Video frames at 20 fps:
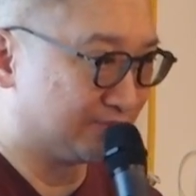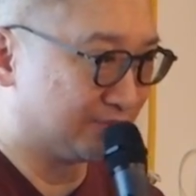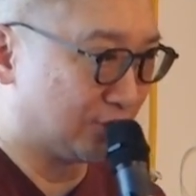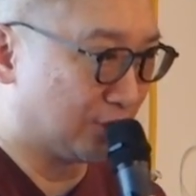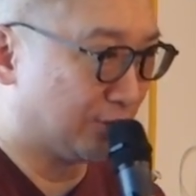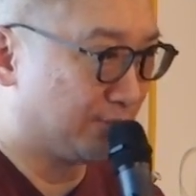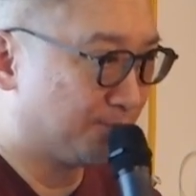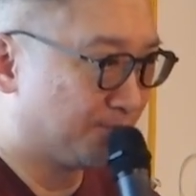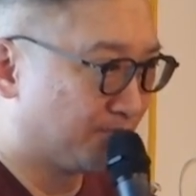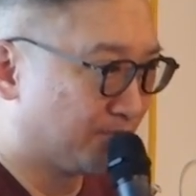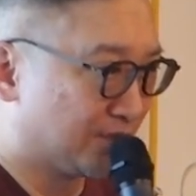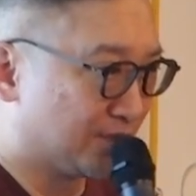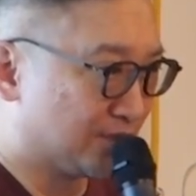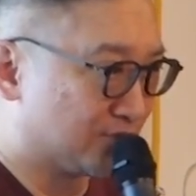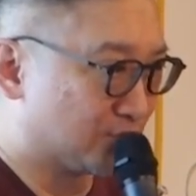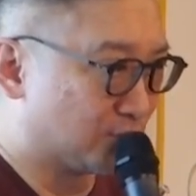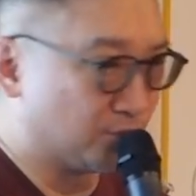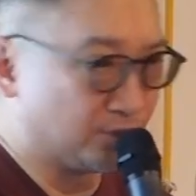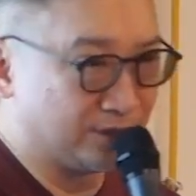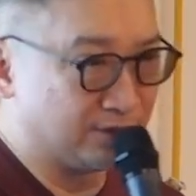you know,
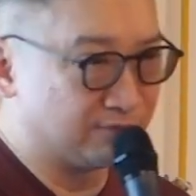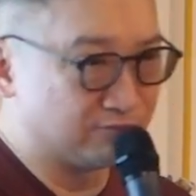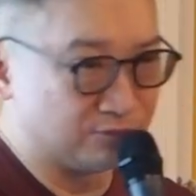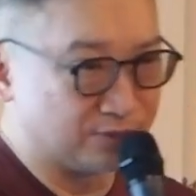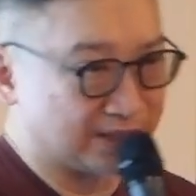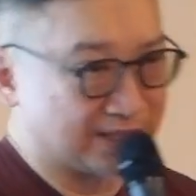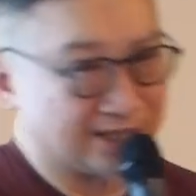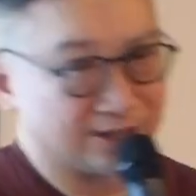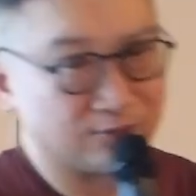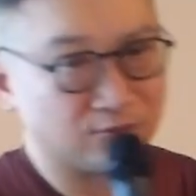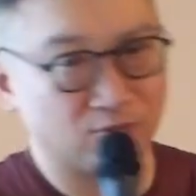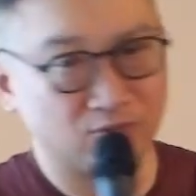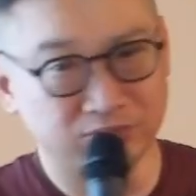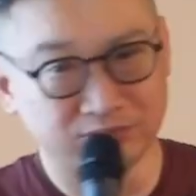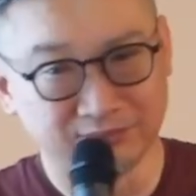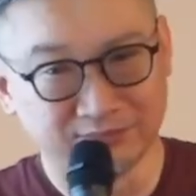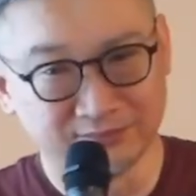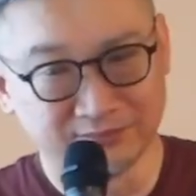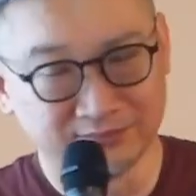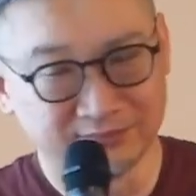so we, we kind of
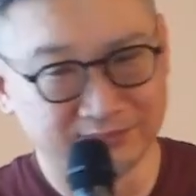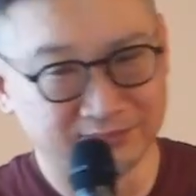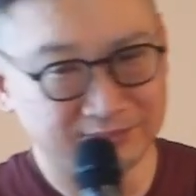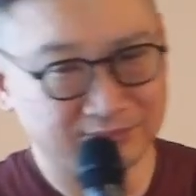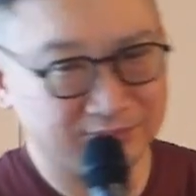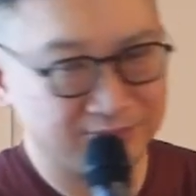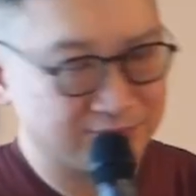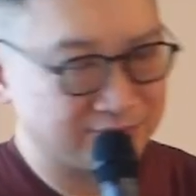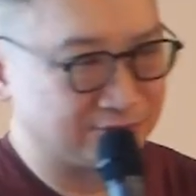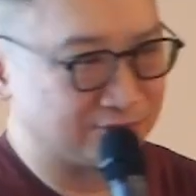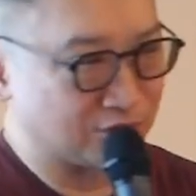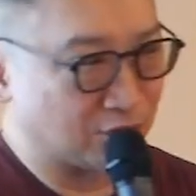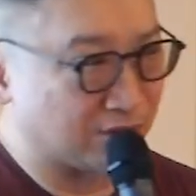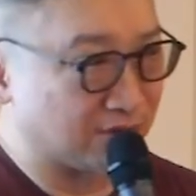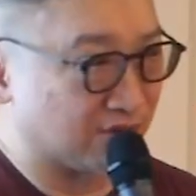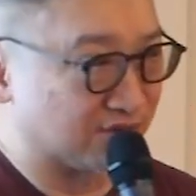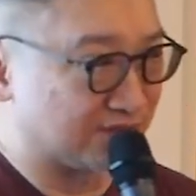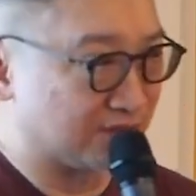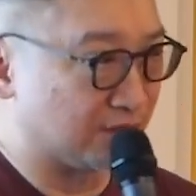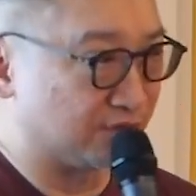talk
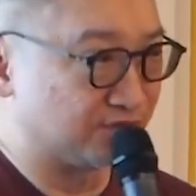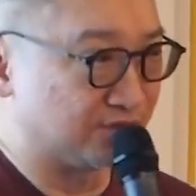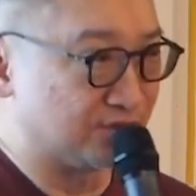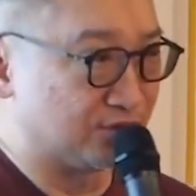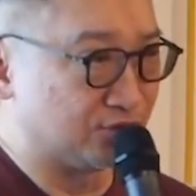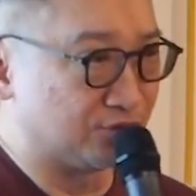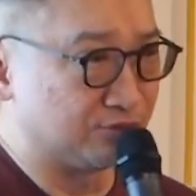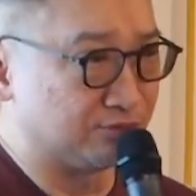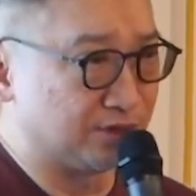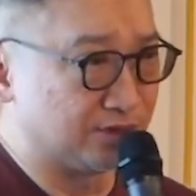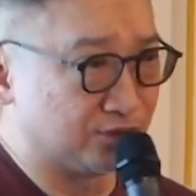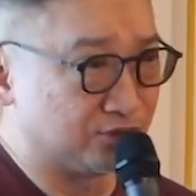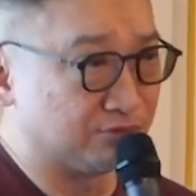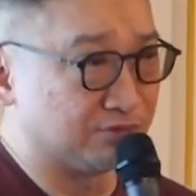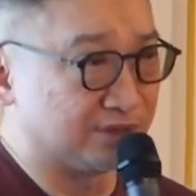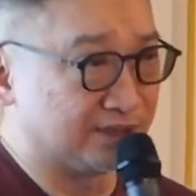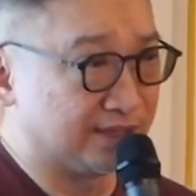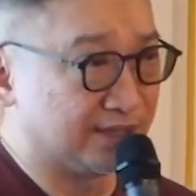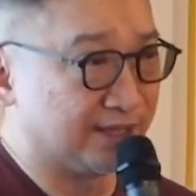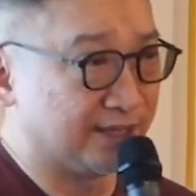ourselves into, into
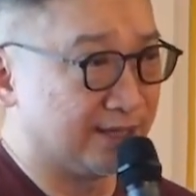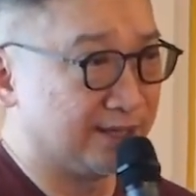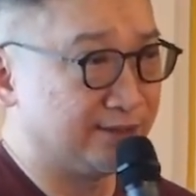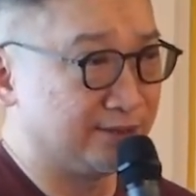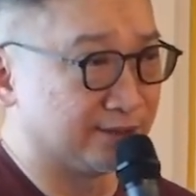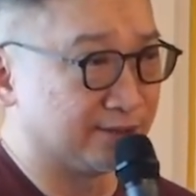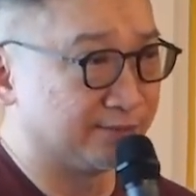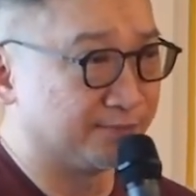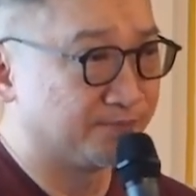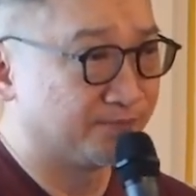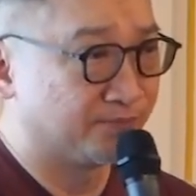a dead end.